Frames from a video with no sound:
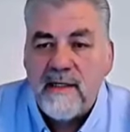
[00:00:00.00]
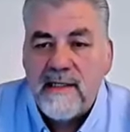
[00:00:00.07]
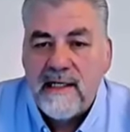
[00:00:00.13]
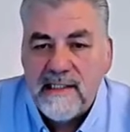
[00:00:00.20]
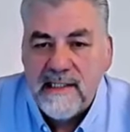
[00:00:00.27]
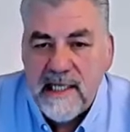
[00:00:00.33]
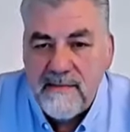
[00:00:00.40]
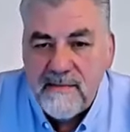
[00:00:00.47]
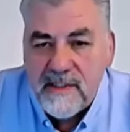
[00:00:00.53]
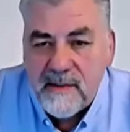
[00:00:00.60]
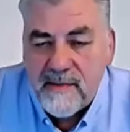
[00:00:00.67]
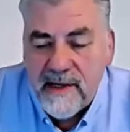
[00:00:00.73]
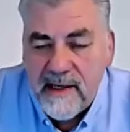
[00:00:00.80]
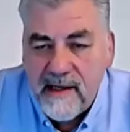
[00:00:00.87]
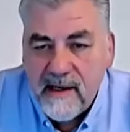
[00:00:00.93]
That seems to
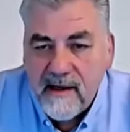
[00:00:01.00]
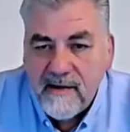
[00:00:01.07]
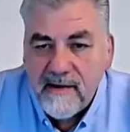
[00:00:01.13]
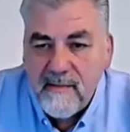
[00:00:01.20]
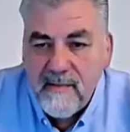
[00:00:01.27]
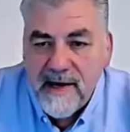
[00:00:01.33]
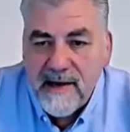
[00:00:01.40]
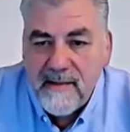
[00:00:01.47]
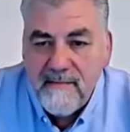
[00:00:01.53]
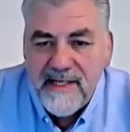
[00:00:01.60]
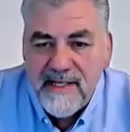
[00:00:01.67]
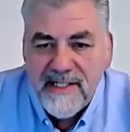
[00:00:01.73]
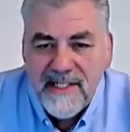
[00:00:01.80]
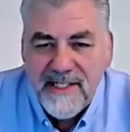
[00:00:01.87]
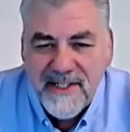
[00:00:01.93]
be the main
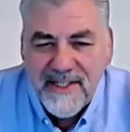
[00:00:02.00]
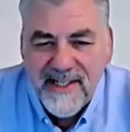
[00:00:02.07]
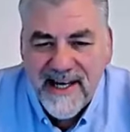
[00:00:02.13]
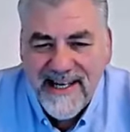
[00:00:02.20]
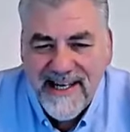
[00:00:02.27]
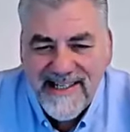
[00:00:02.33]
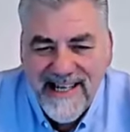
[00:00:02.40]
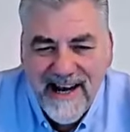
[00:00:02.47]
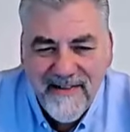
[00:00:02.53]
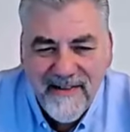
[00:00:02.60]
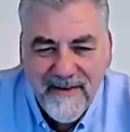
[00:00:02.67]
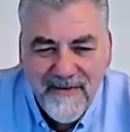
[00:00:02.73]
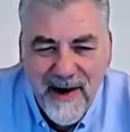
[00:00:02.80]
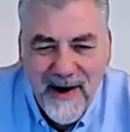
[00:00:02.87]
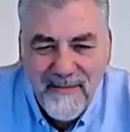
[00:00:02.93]
message today. Get the
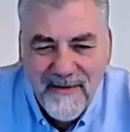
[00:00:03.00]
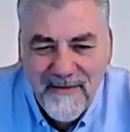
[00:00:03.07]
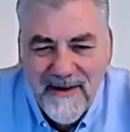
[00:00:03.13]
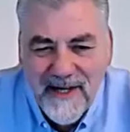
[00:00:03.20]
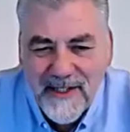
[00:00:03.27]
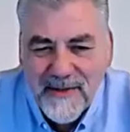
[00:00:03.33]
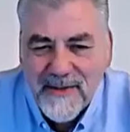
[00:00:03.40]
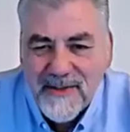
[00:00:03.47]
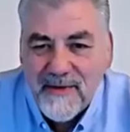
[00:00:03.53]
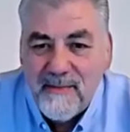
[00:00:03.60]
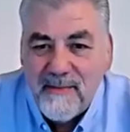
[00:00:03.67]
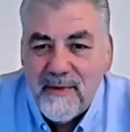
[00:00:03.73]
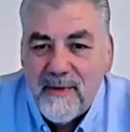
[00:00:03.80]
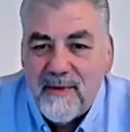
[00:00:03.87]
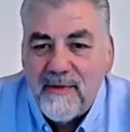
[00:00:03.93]
right professionals on
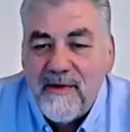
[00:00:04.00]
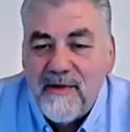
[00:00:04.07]
board.